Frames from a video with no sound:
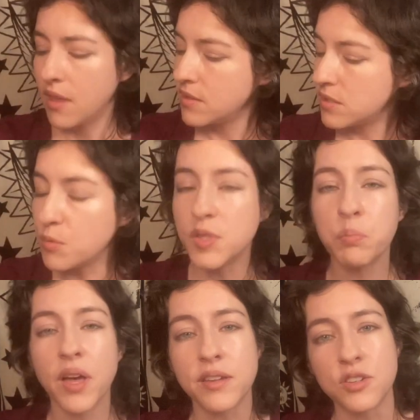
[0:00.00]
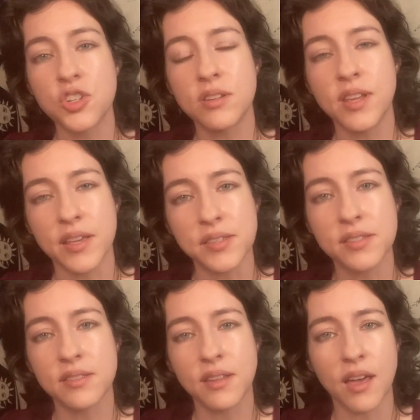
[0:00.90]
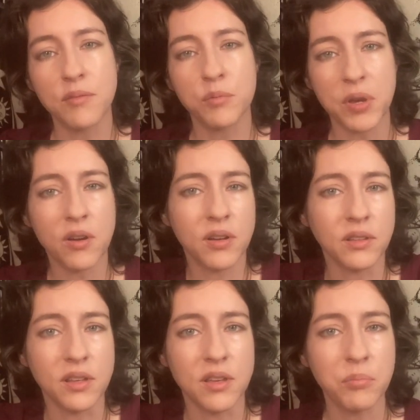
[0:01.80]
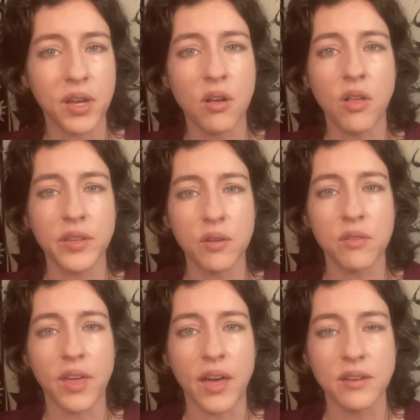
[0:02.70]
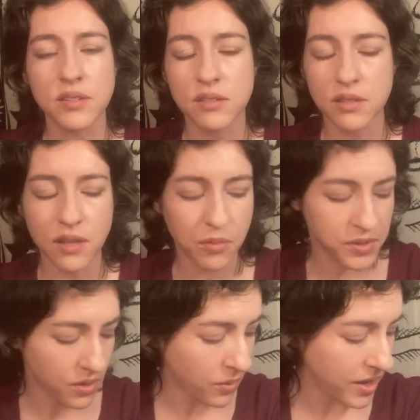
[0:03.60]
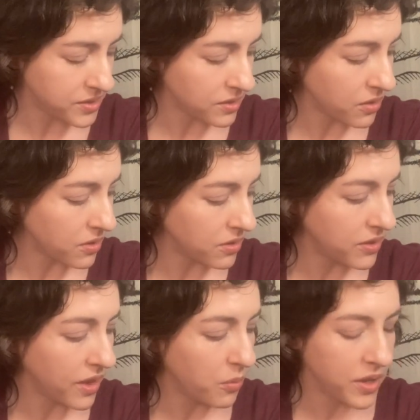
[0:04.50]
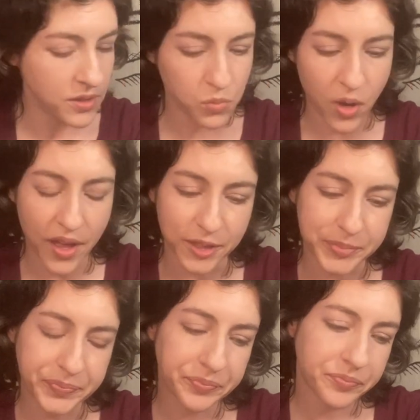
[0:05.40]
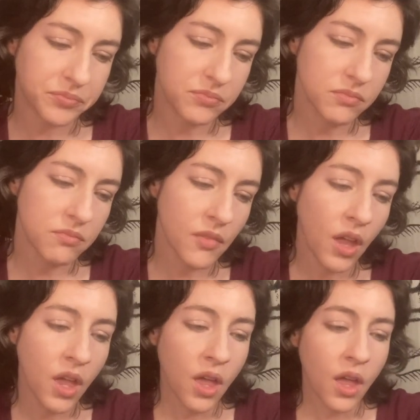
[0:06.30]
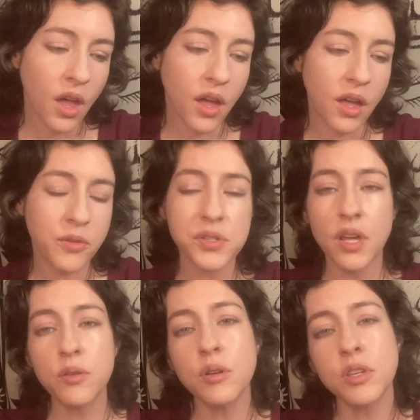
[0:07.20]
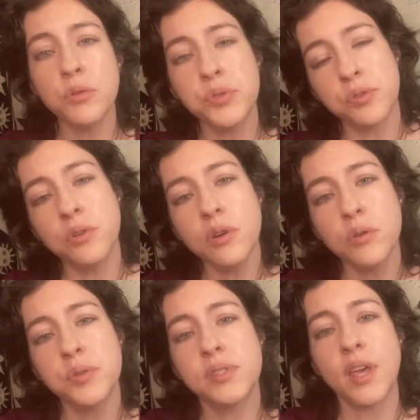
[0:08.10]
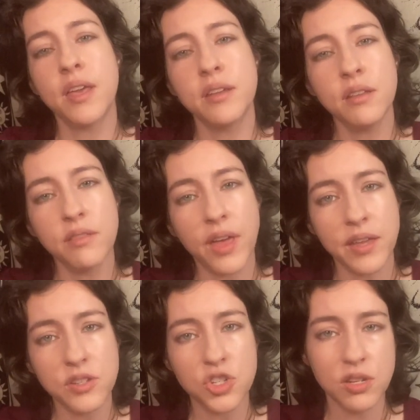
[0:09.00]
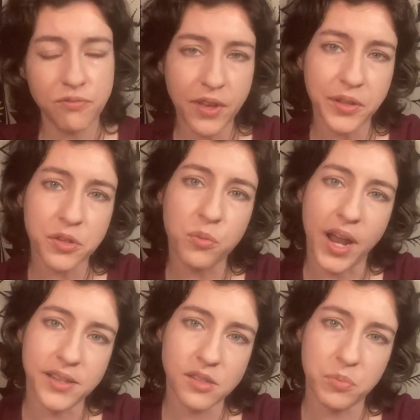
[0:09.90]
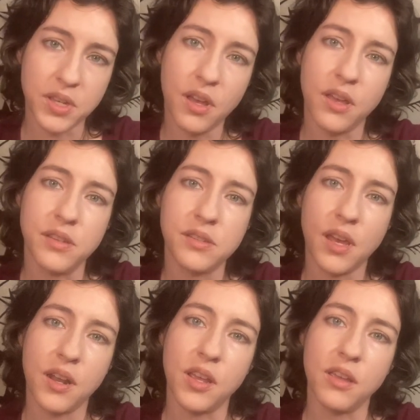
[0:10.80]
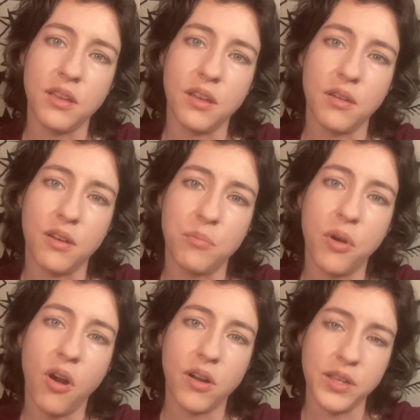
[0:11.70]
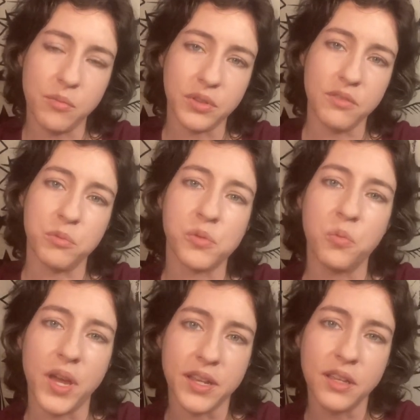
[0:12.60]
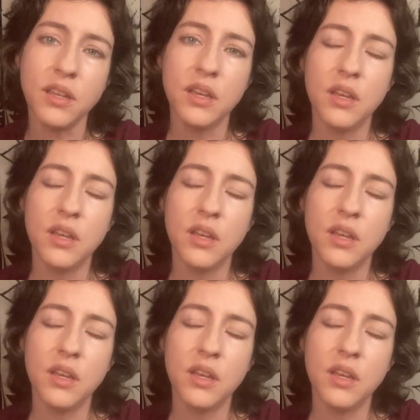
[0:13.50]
So sponge, yes, that apparently by calling her that, I was harassing her in that way as well. There's another accuser who said that she felt harassed because at a party, I believe it was a wedding,